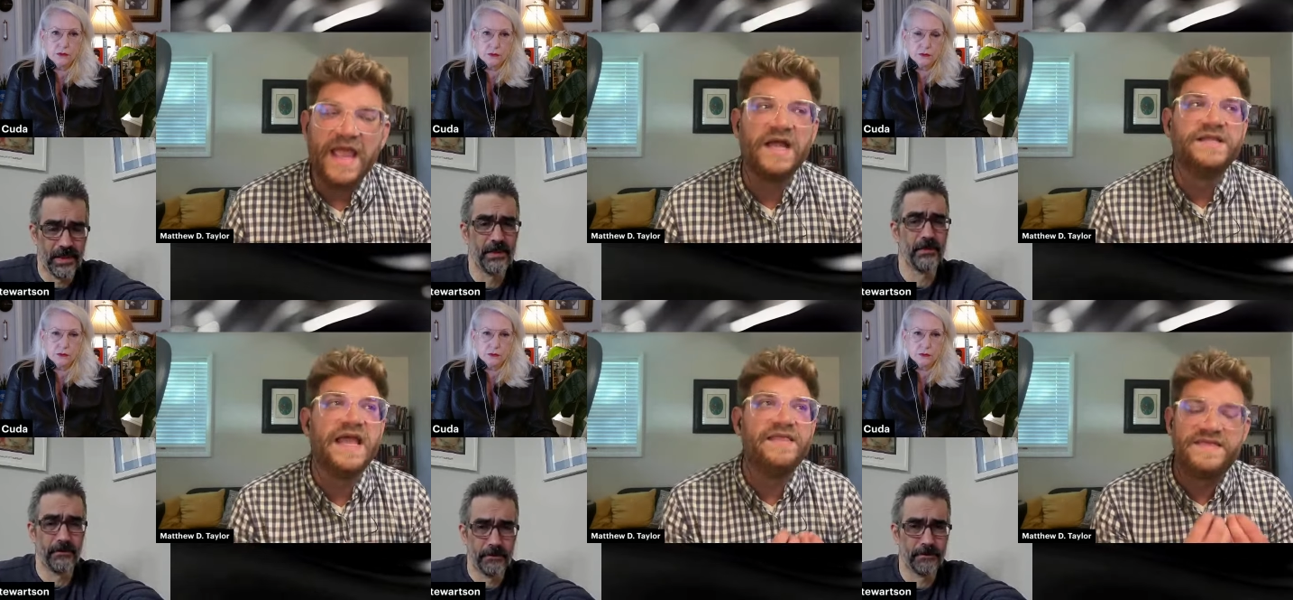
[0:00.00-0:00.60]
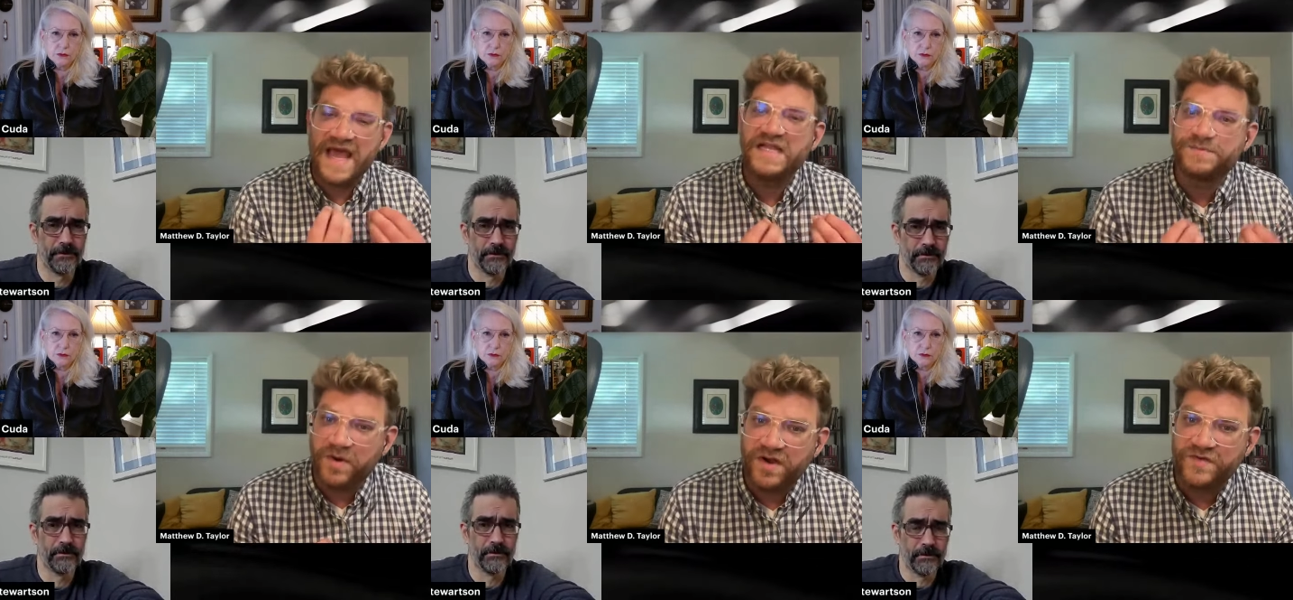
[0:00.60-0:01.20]
Speaker 1: And, and that
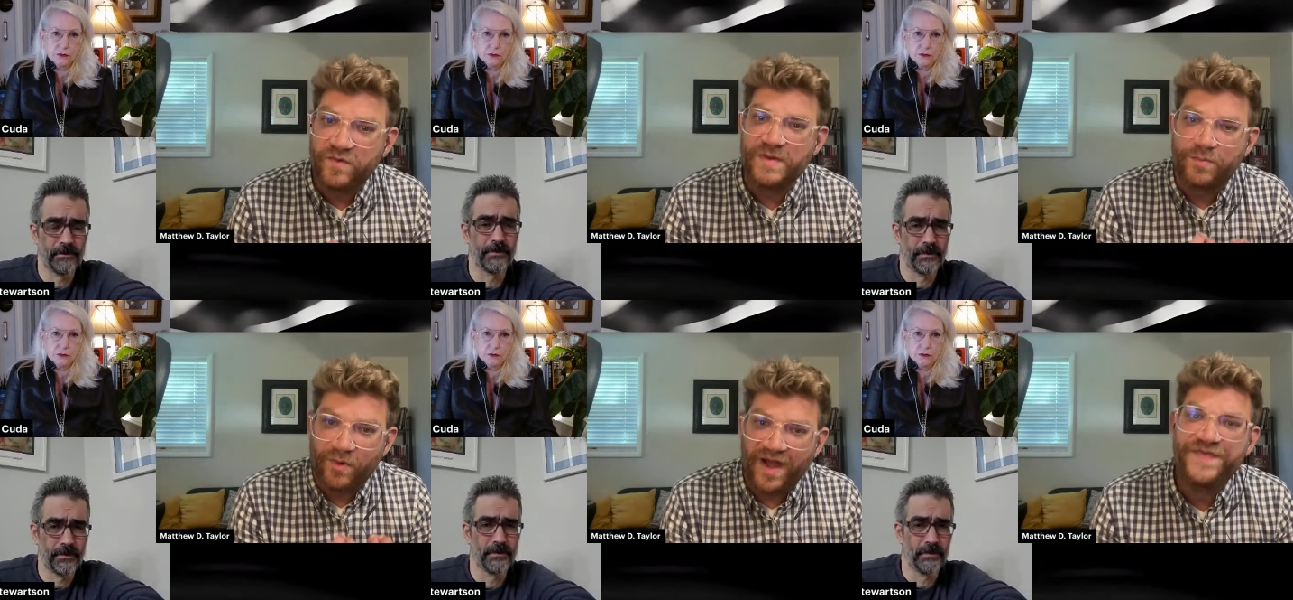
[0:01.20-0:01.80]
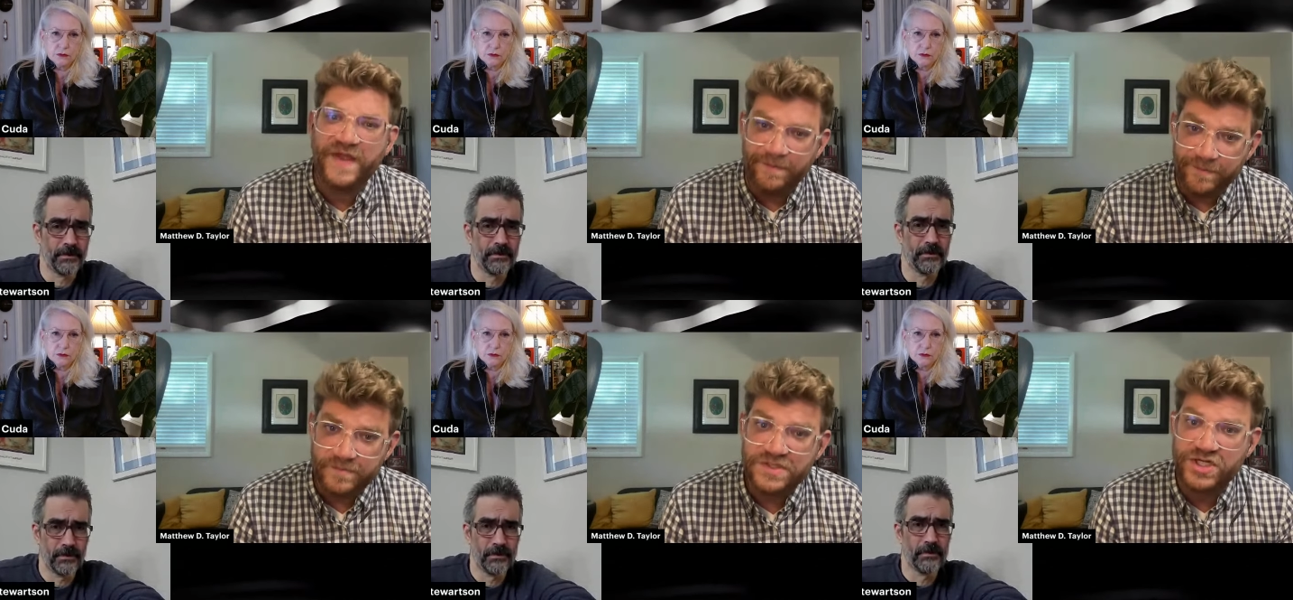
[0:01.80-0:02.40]
is part of what brought them
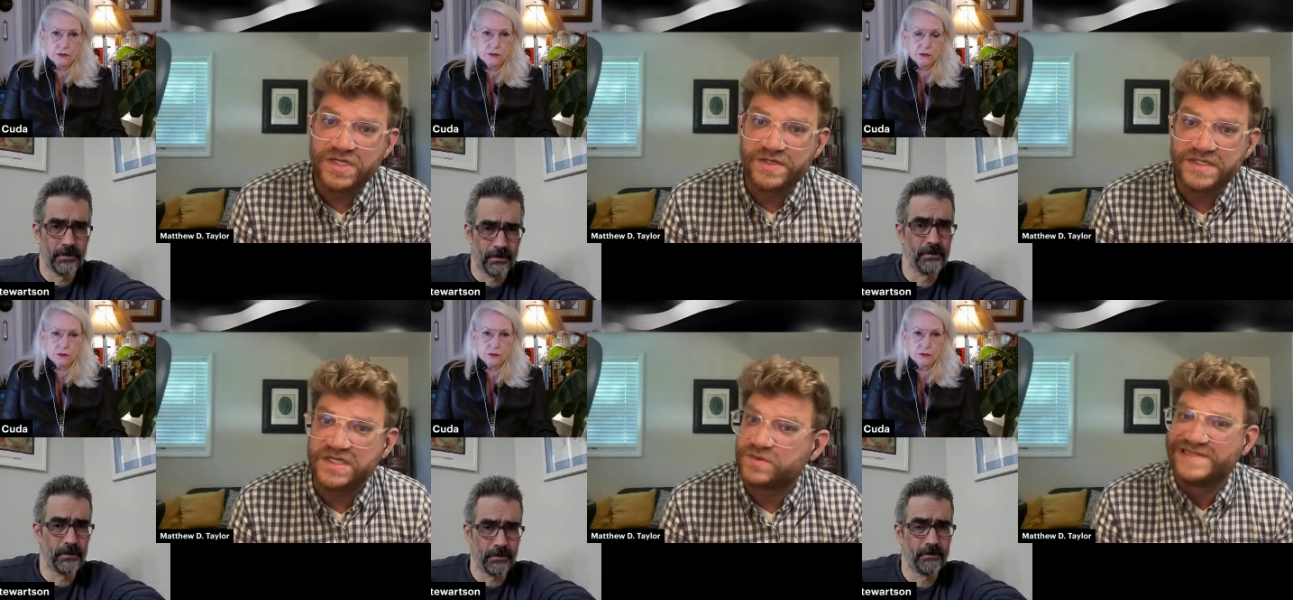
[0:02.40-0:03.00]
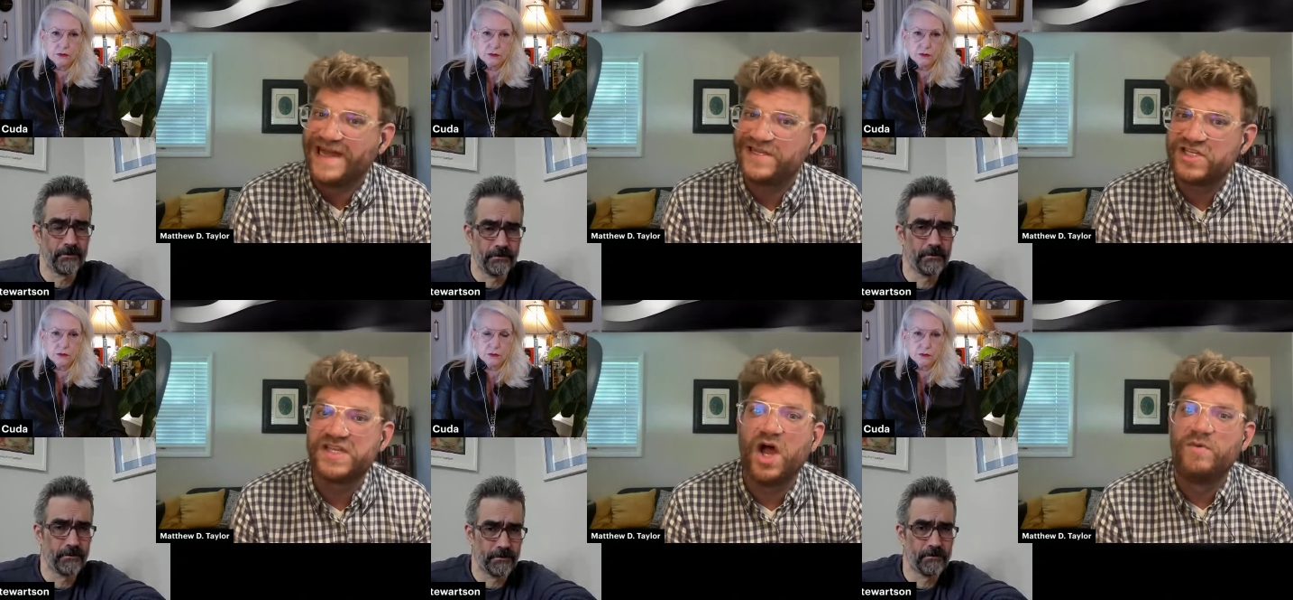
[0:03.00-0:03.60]
to January 6th was not
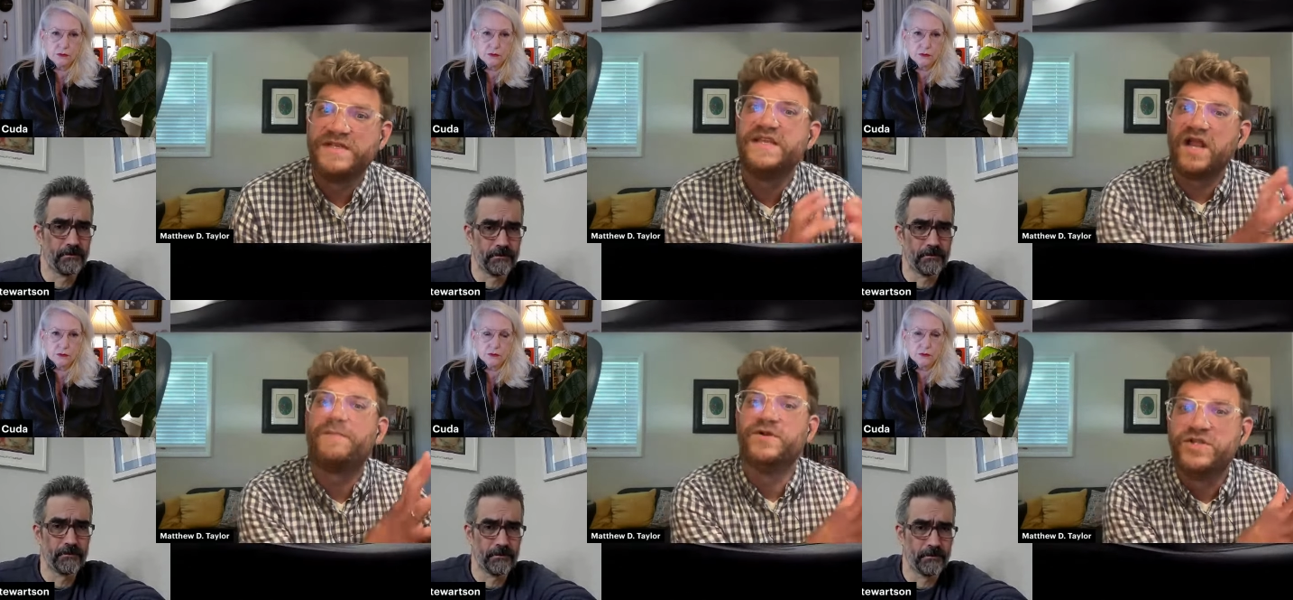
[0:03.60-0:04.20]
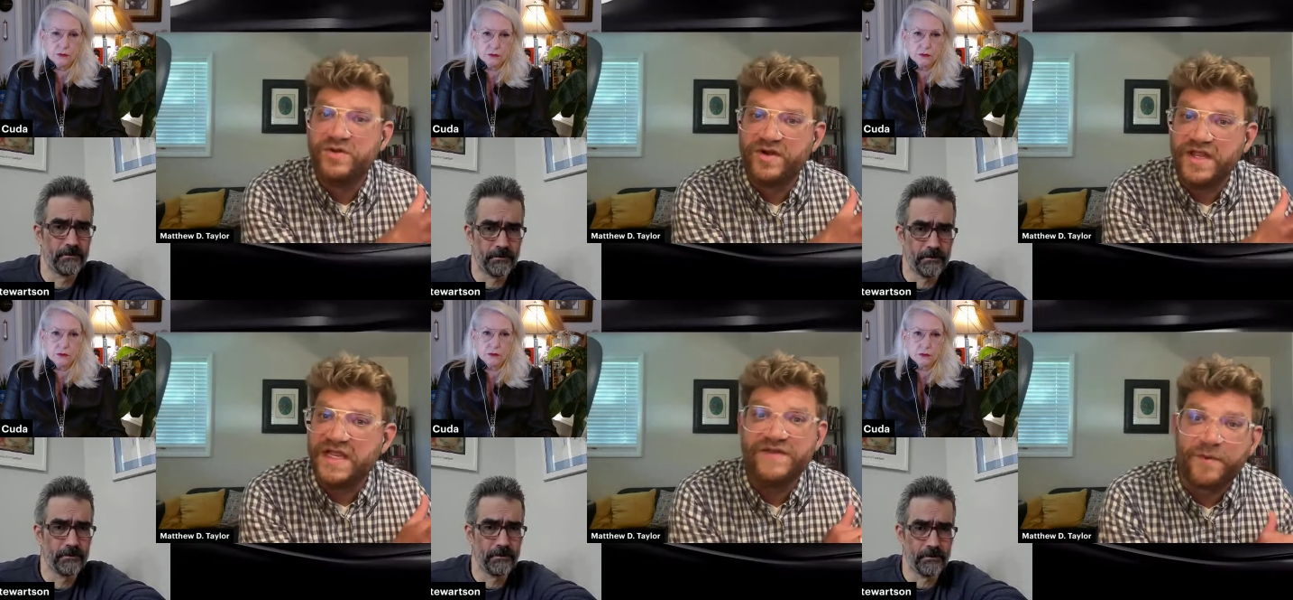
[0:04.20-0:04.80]
just, oh, we see an
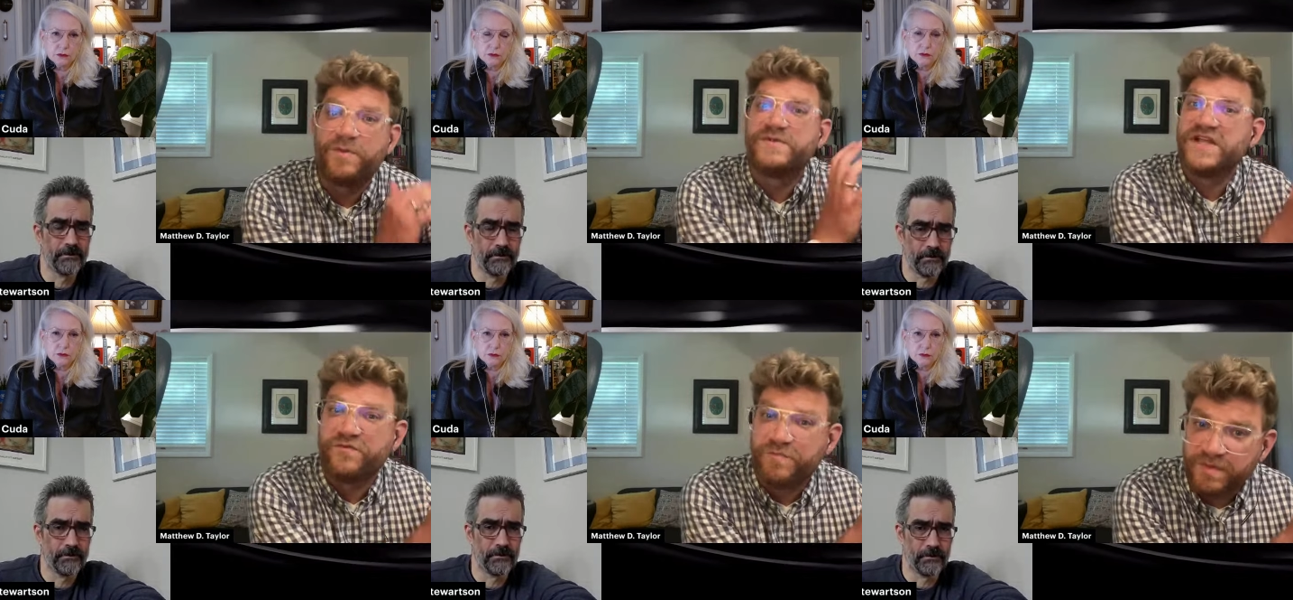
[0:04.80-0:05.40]
opportunity for self